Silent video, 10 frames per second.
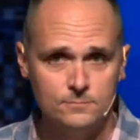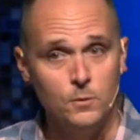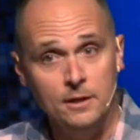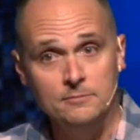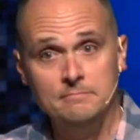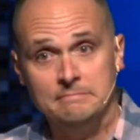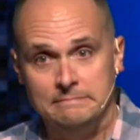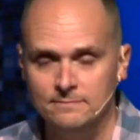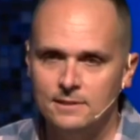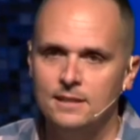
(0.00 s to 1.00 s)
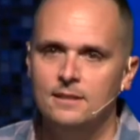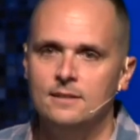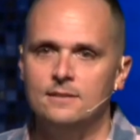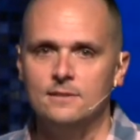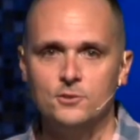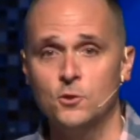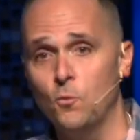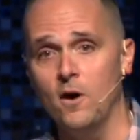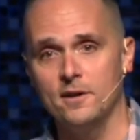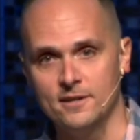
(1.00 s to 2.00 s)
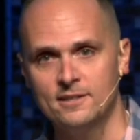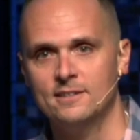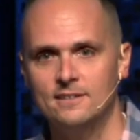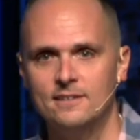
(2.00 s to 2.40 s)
Well, there's no water.